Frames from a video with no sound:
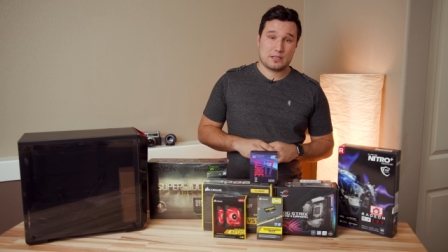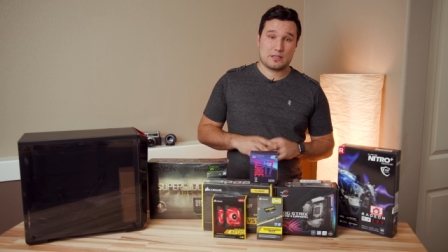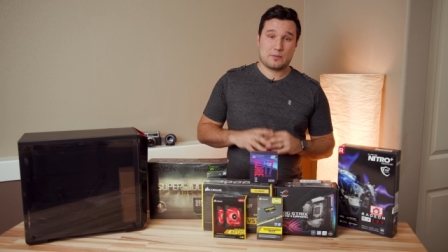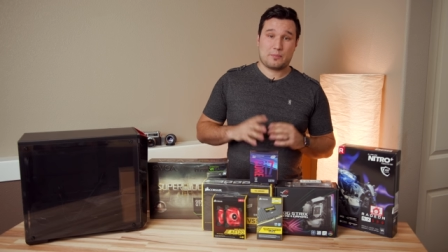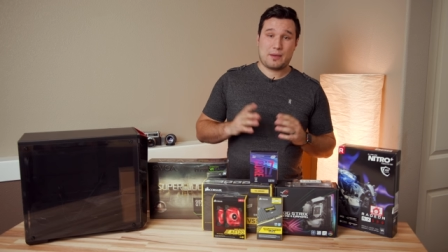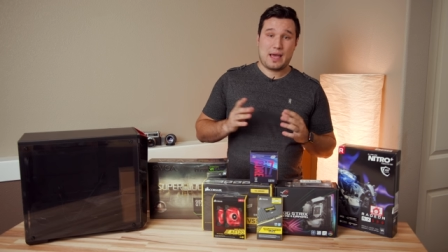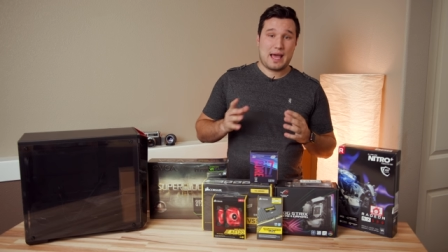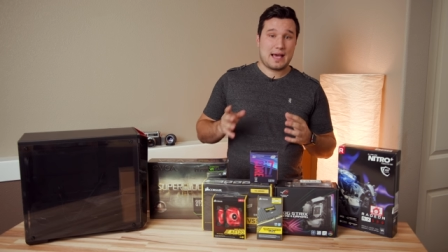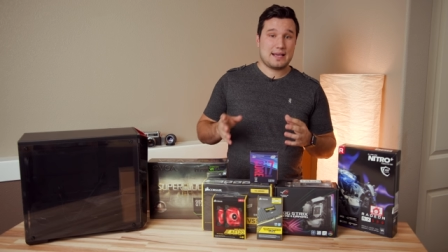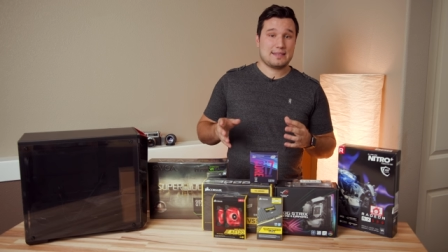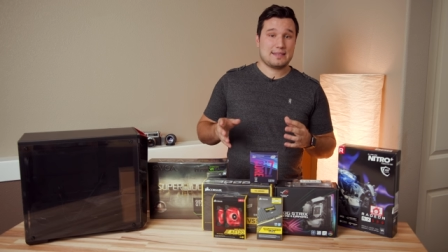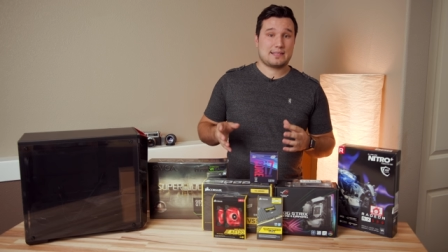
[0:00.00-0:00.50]
In the
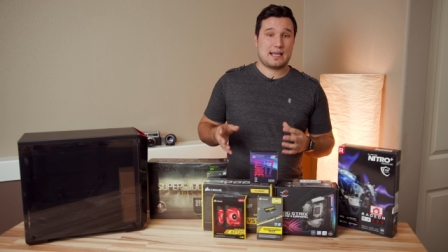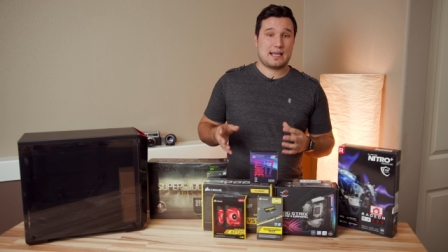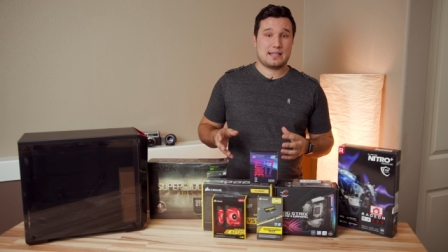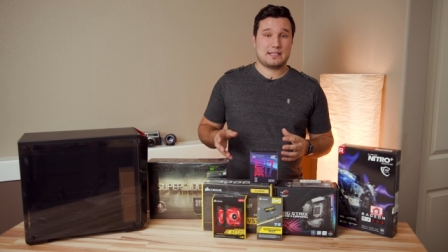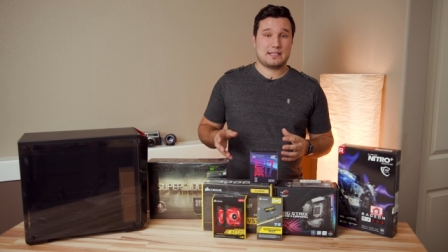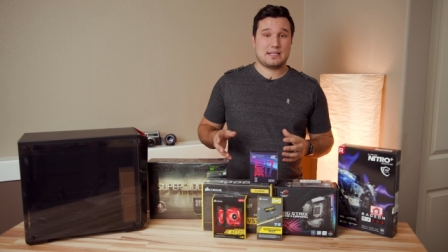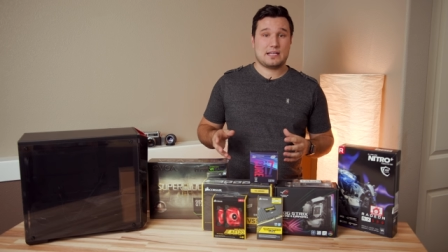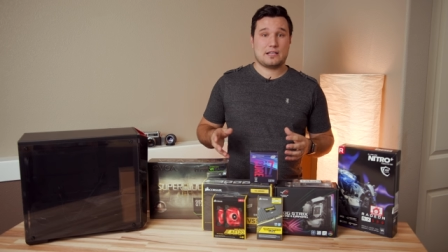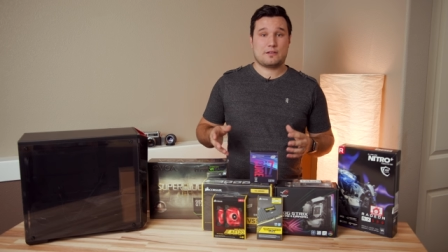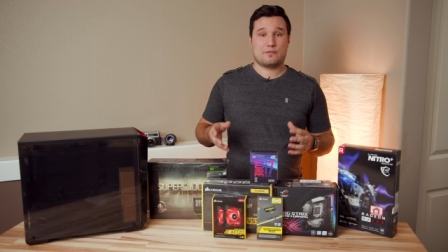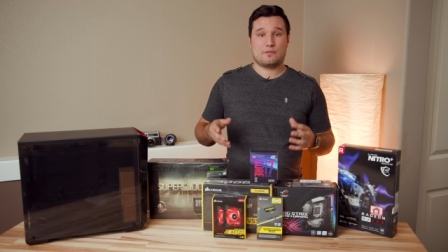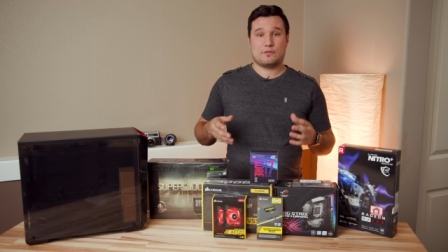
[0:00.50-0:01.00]
past I
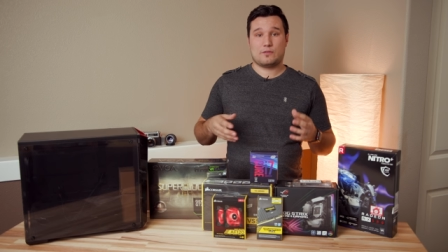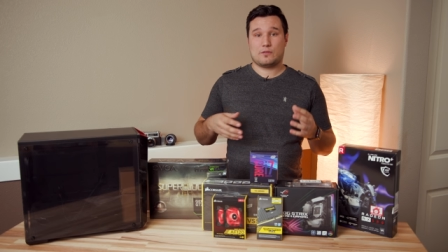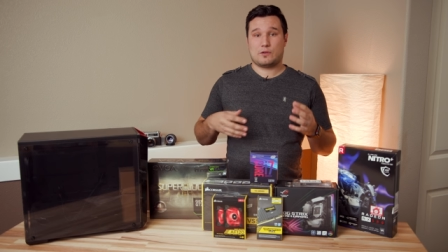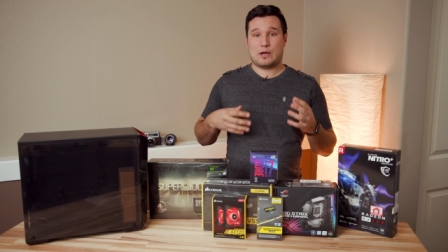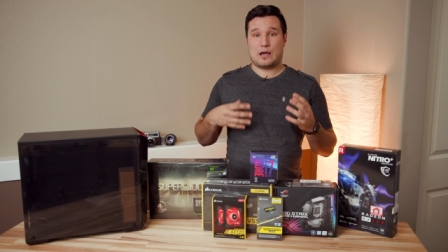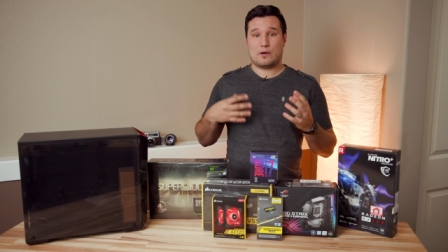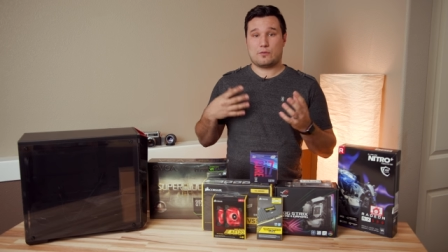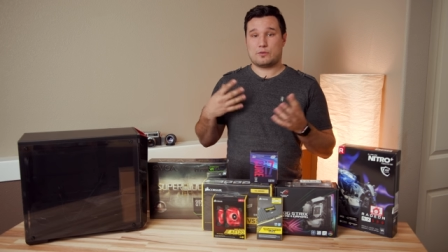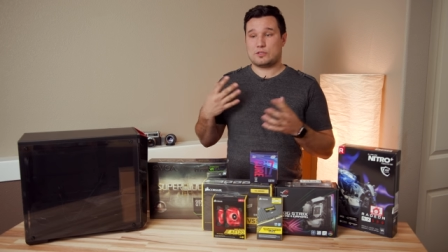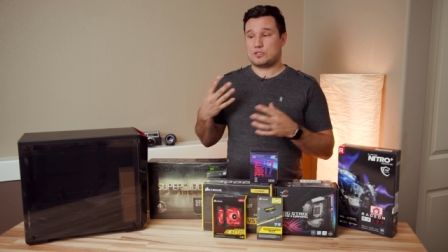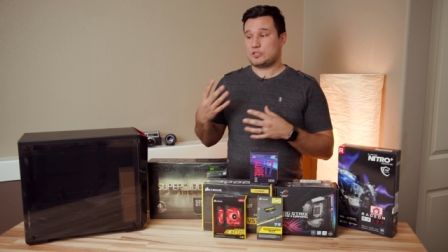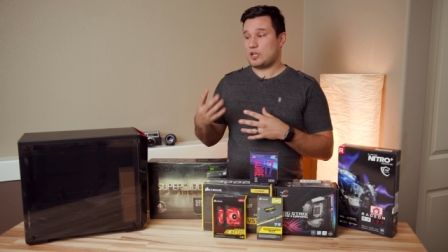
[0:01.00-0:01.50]
did,
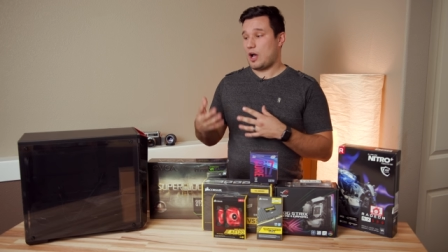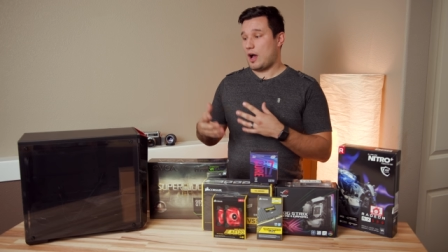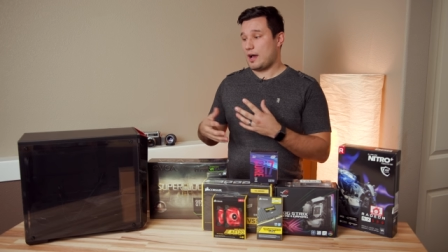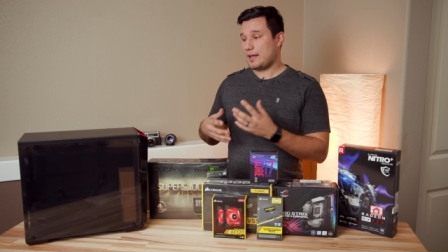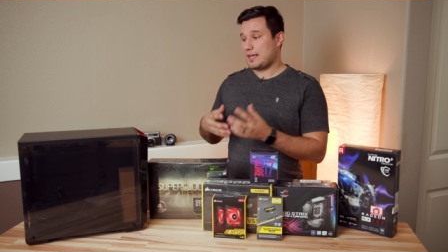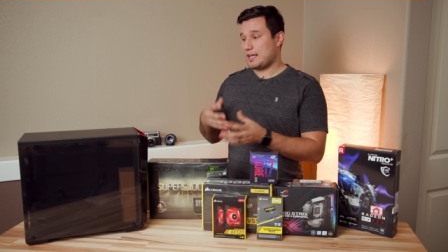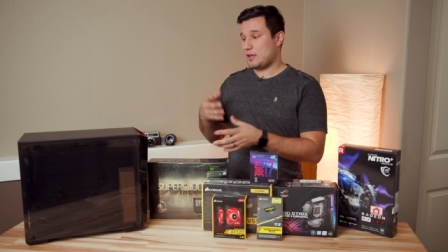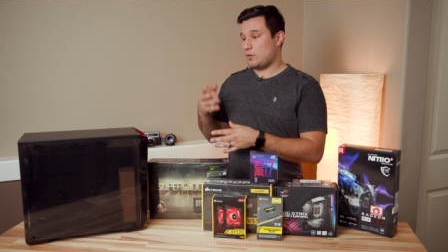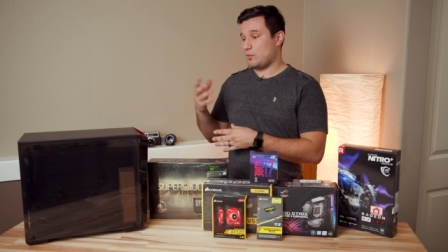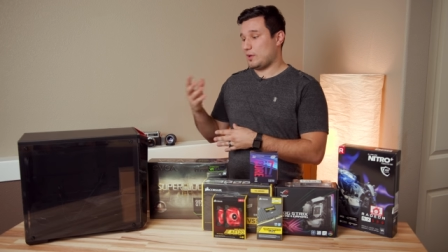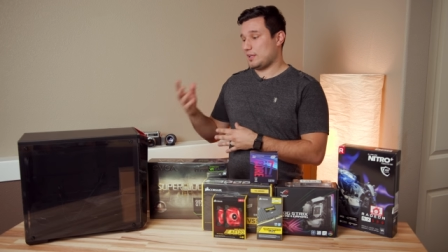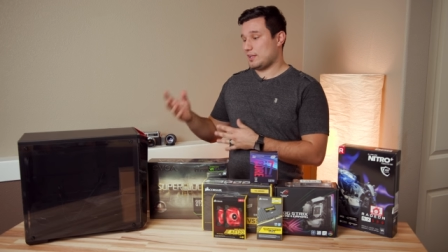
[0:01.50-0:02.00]
I was
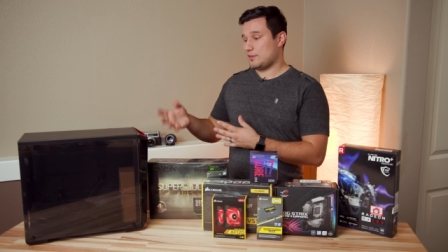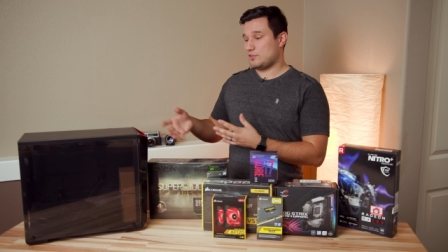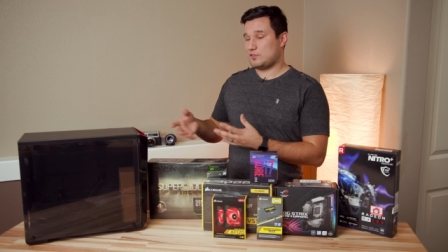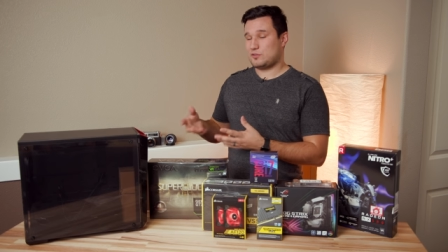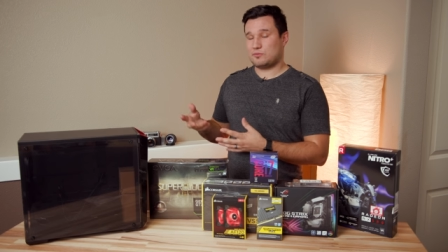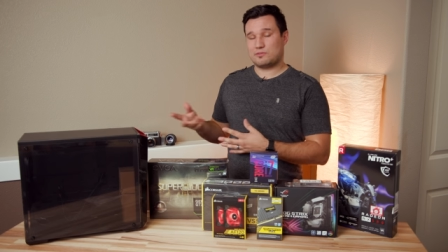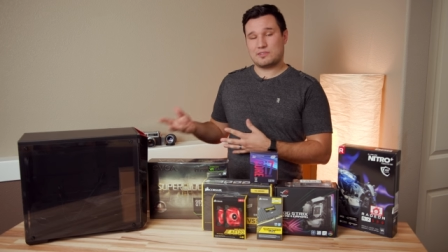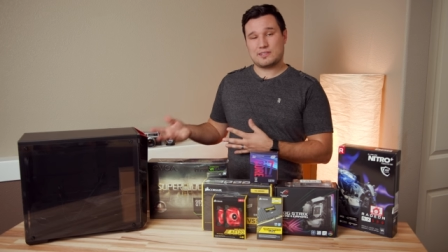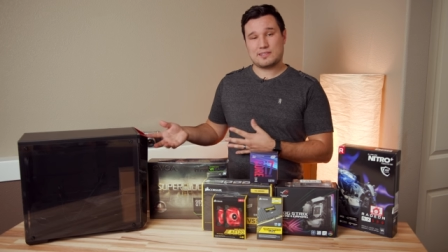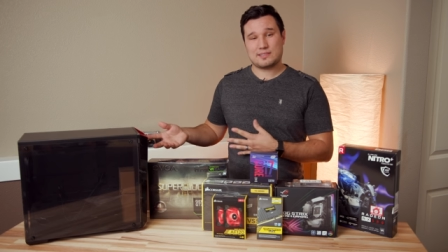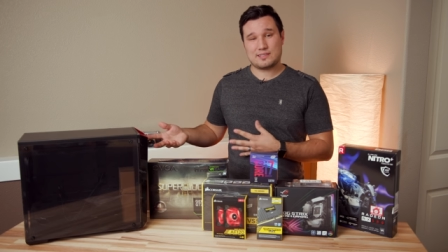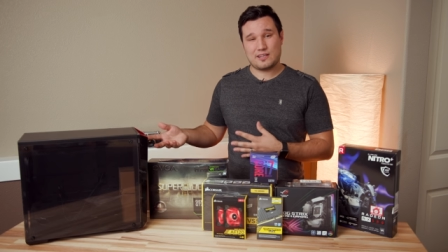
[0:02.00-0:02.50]
talking while I was
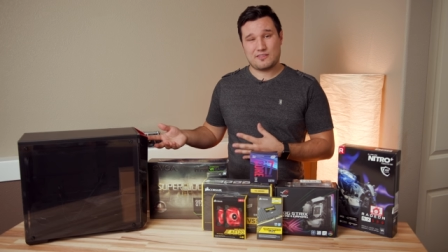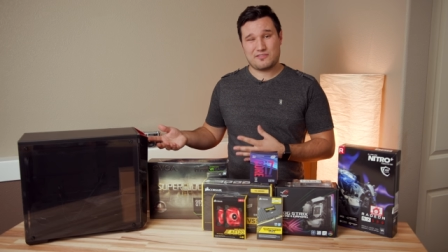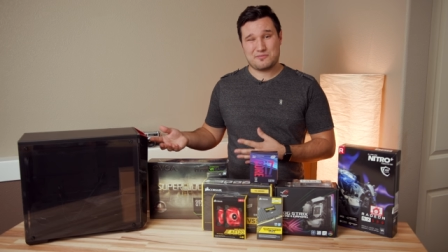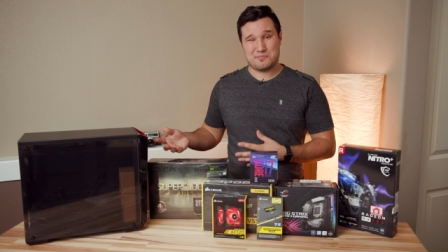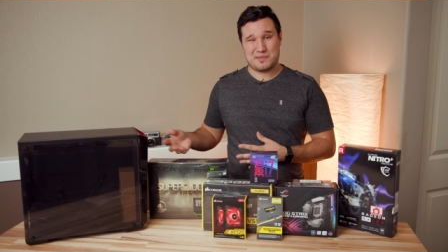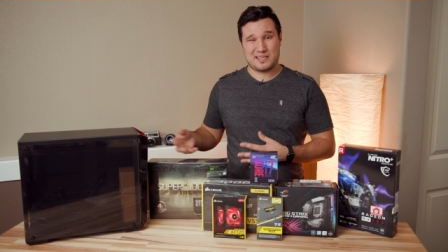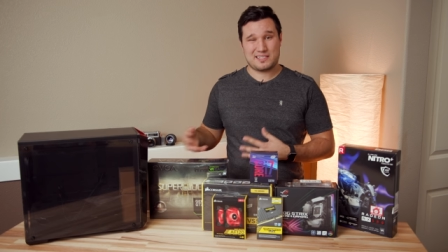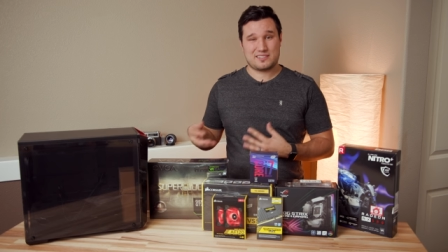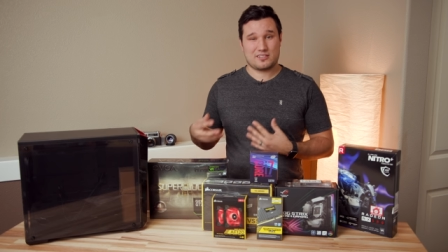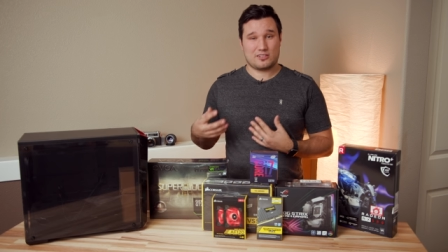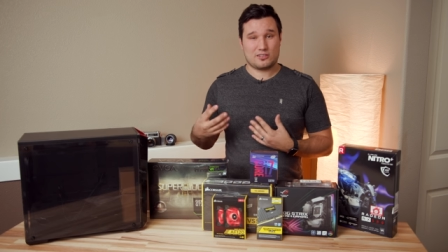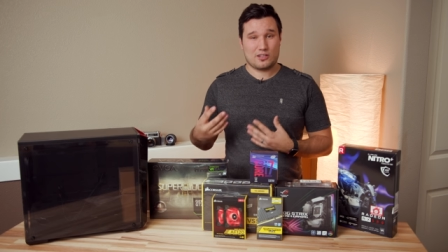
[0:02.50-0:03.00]
doing stuff, it
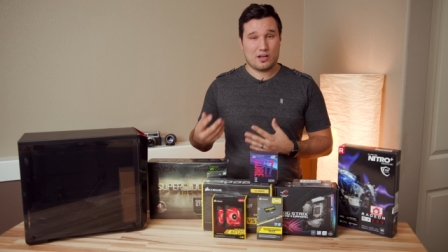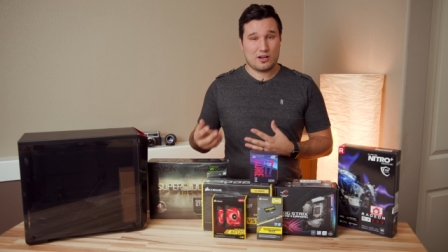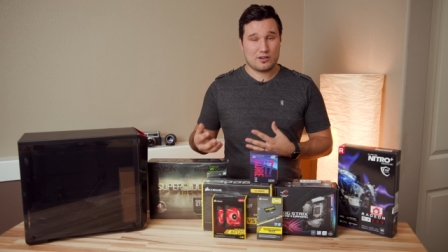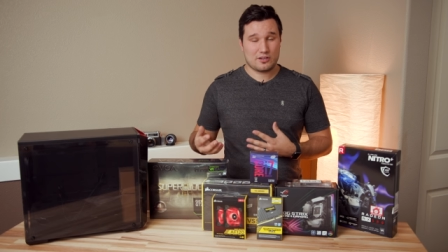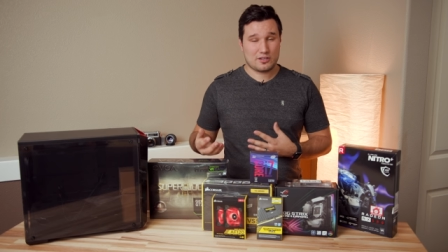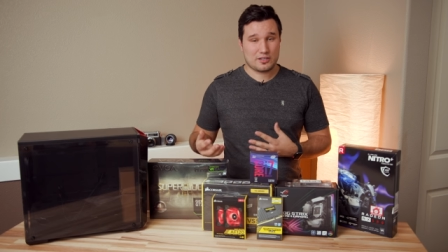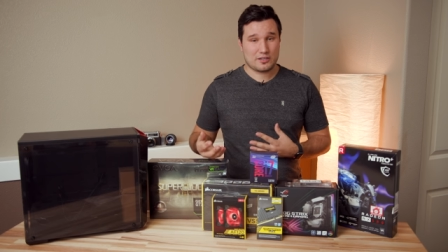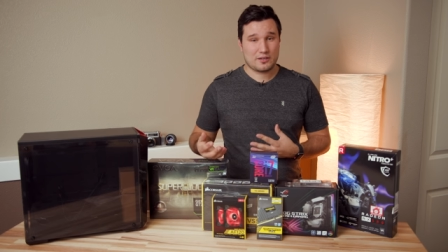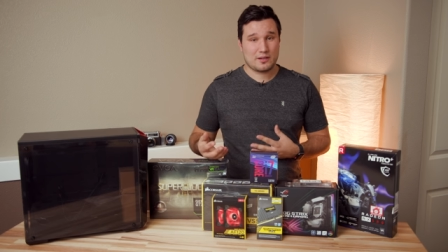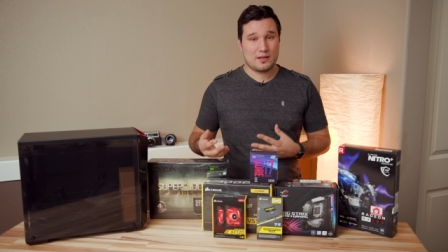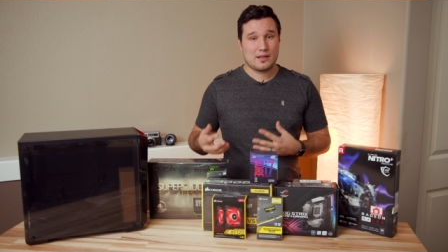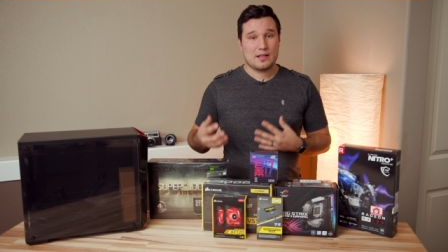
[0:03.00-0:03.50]
makes it
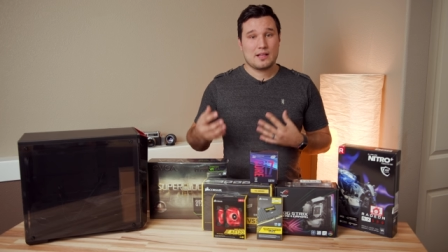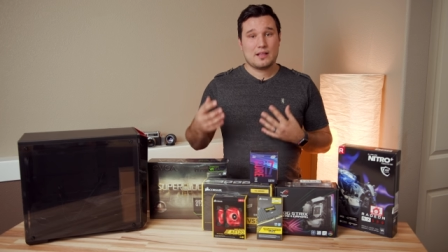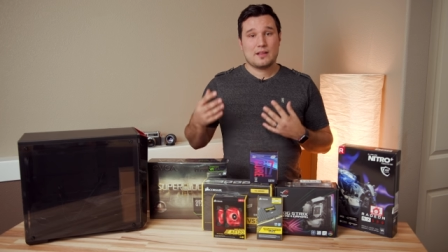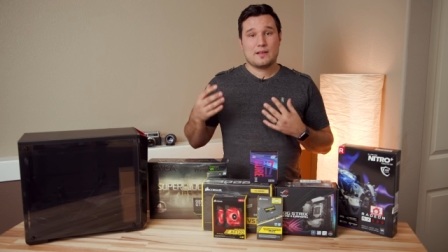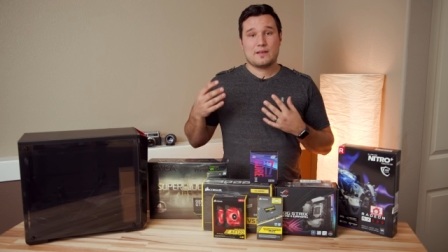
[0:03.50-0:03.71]
longer.